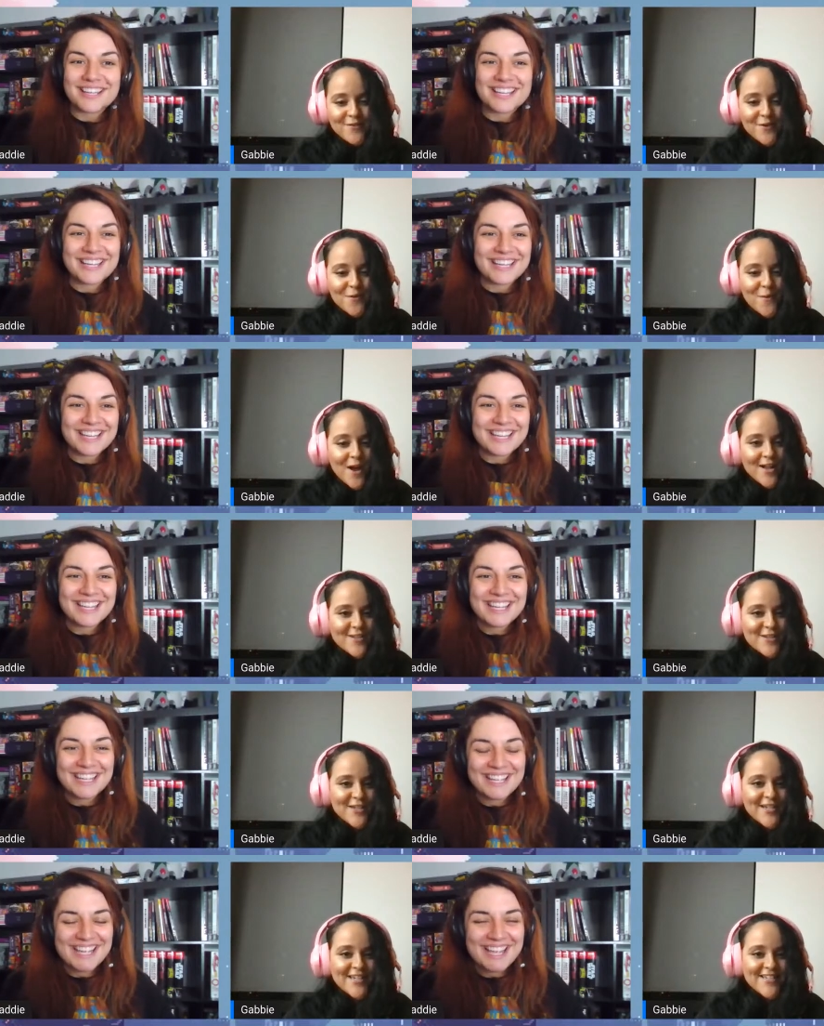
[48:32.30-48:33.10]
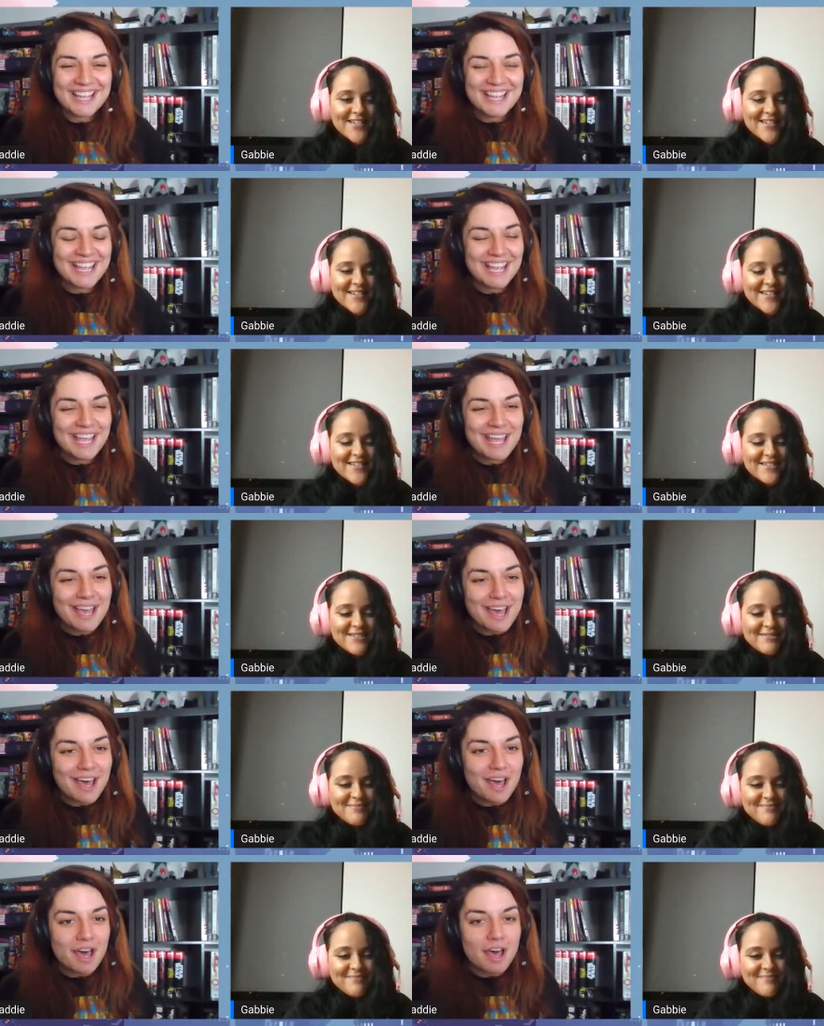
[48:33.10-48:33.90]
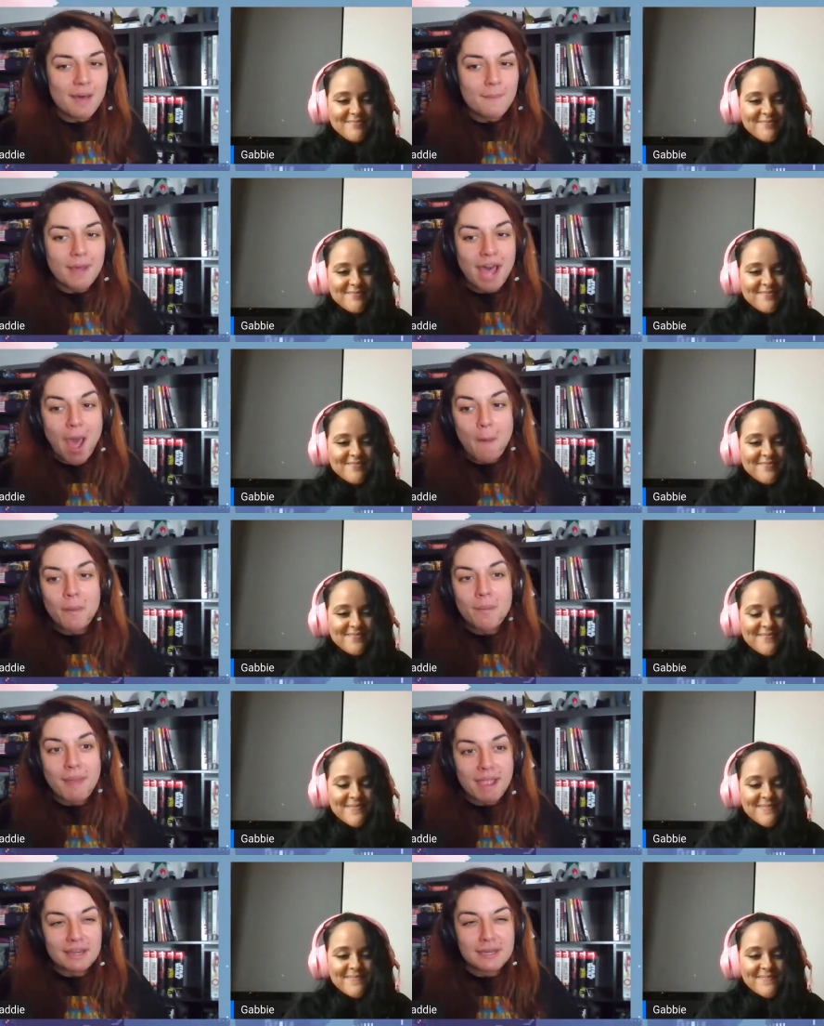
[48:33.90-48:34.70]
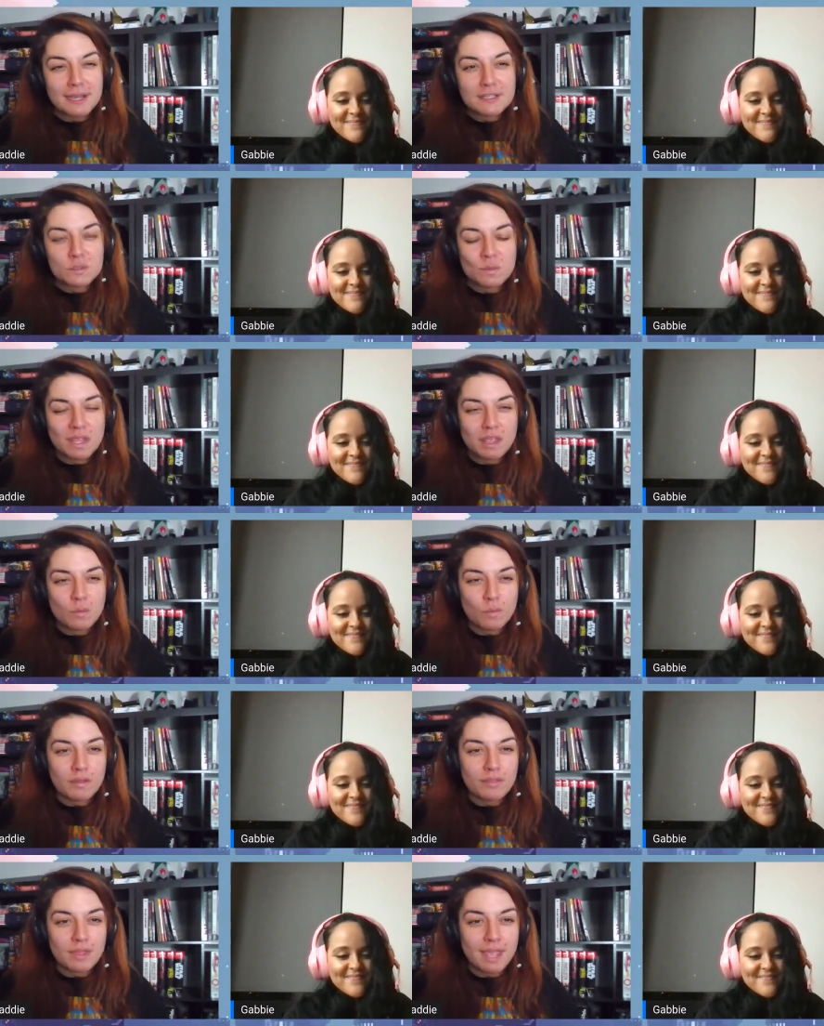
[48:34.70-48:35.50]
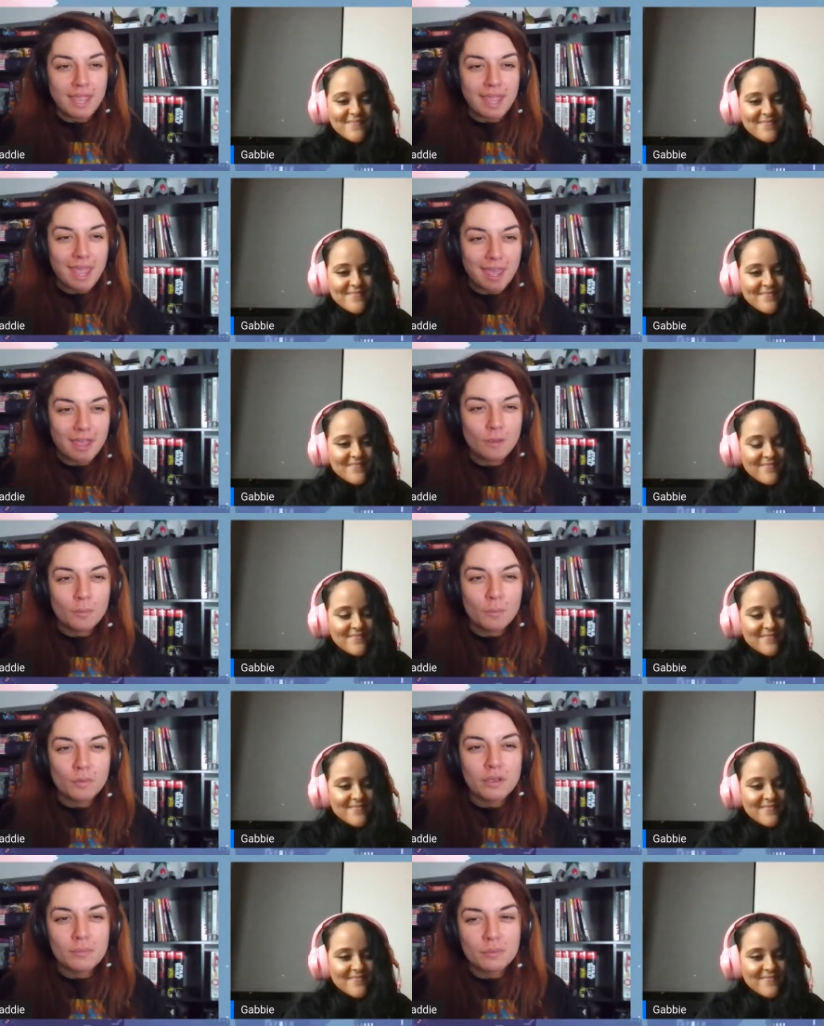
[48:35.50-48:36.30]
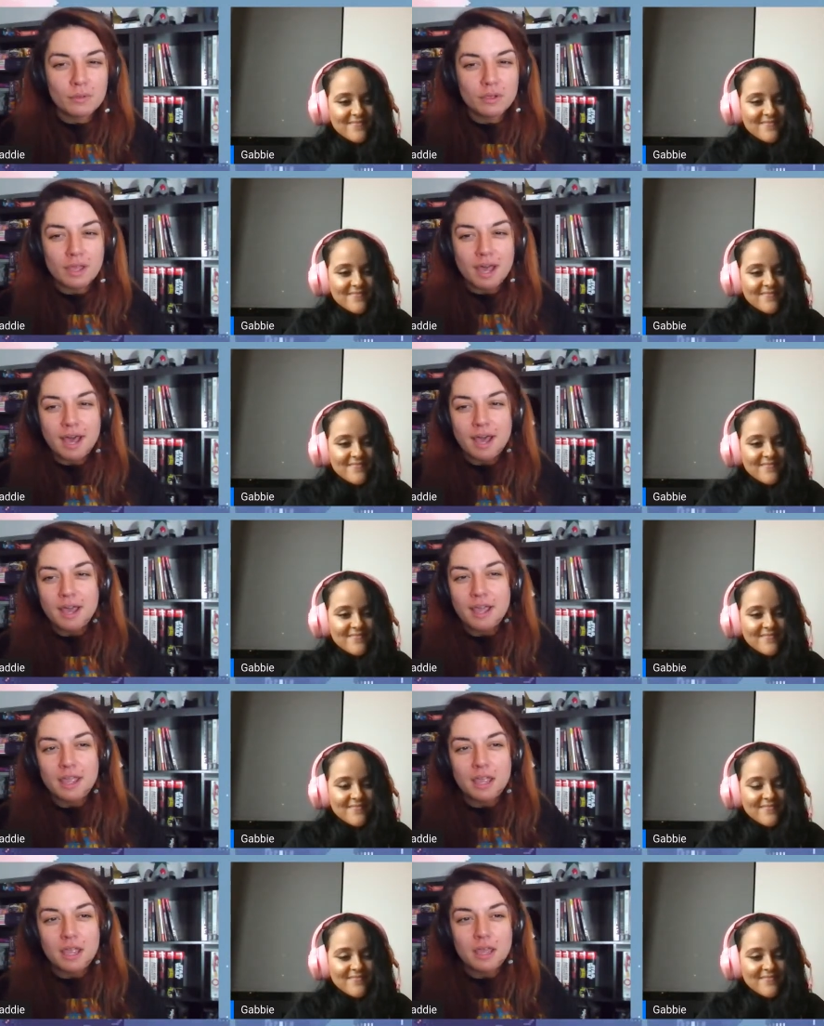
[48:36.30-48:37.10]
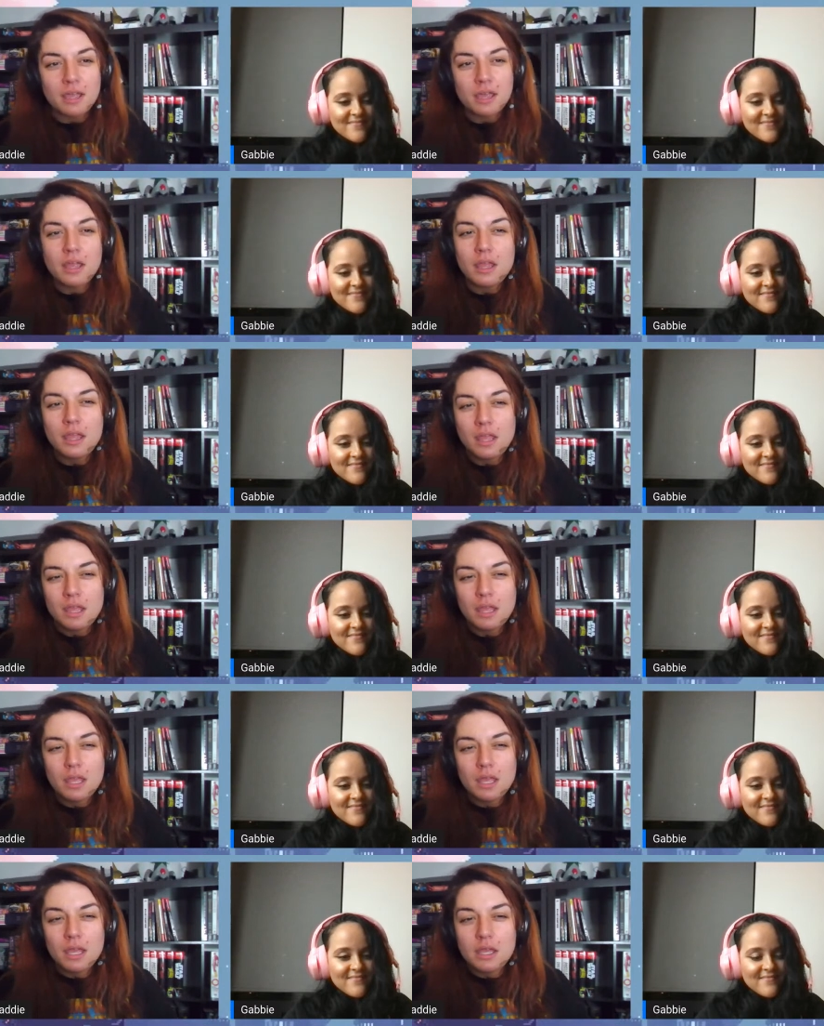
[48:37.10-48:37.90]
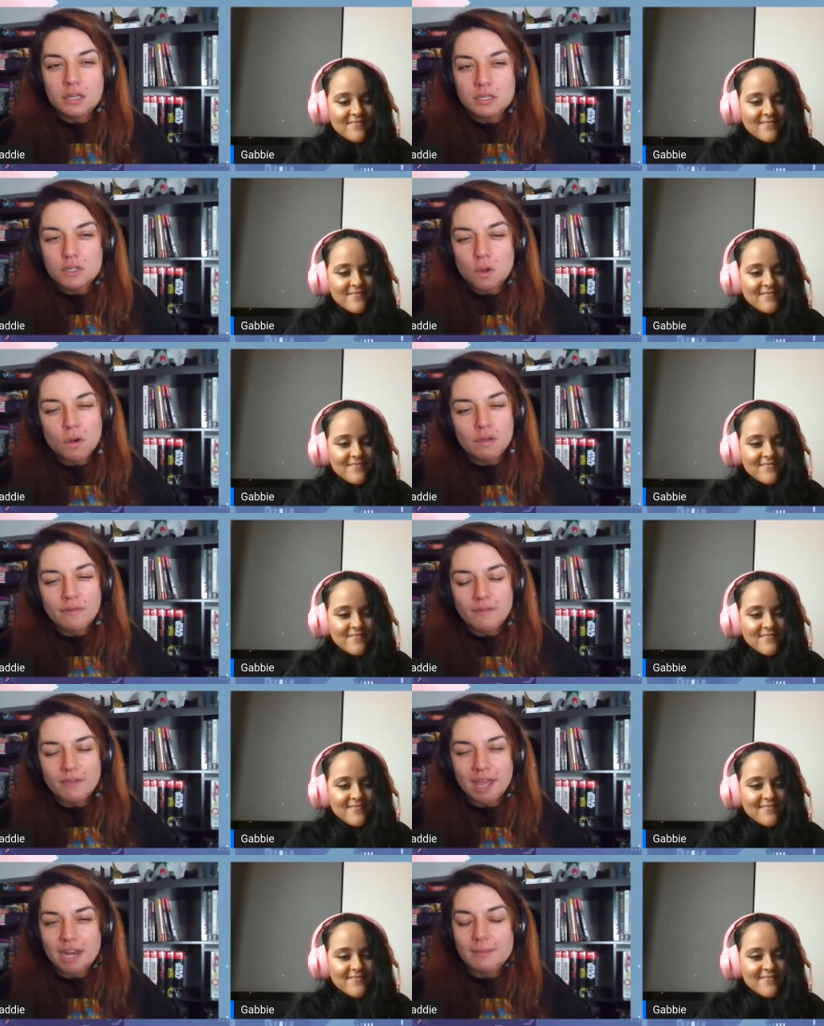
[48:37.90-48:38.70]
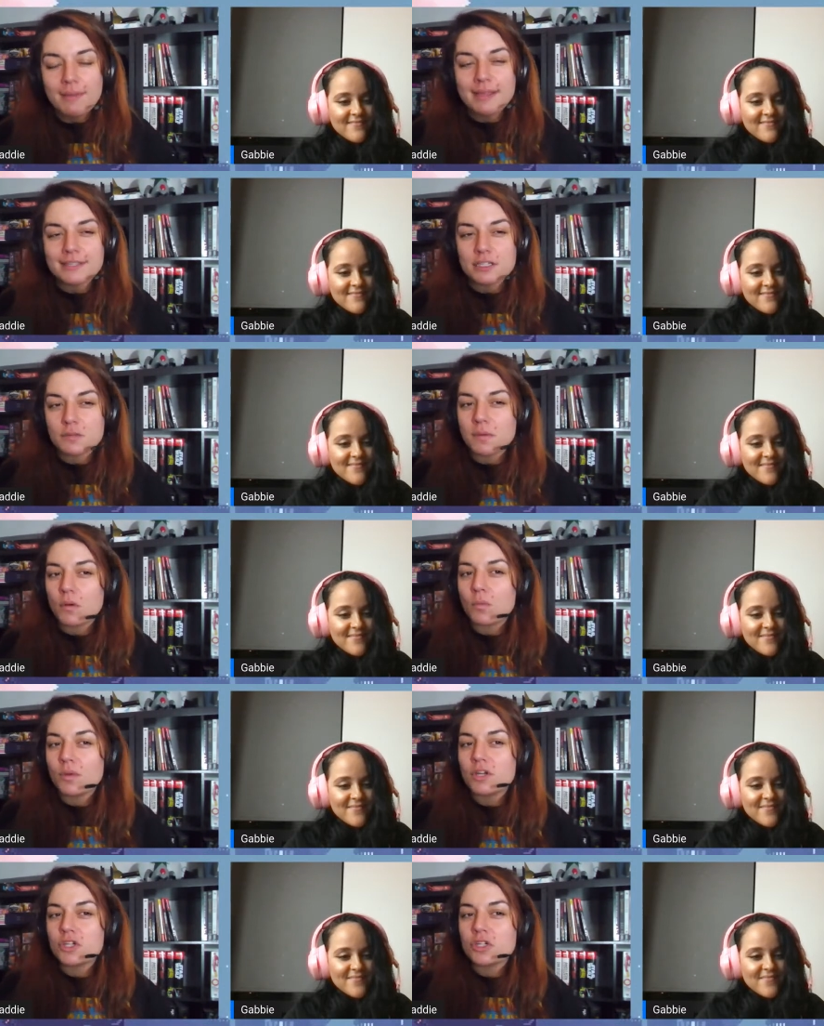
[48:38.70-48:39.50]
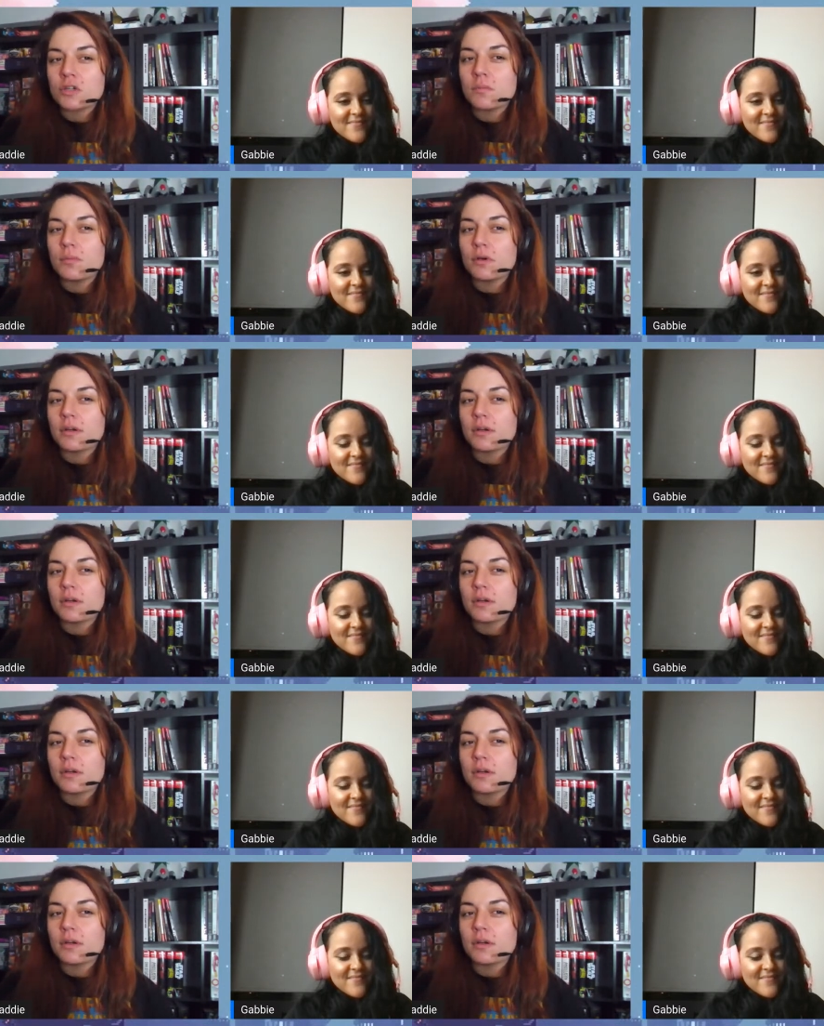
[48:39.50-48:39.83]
Speaker 1: for watching.
Speaker 2: Um, I'll be back next week with a Hellboy book. I don't know if I've gotten a message about which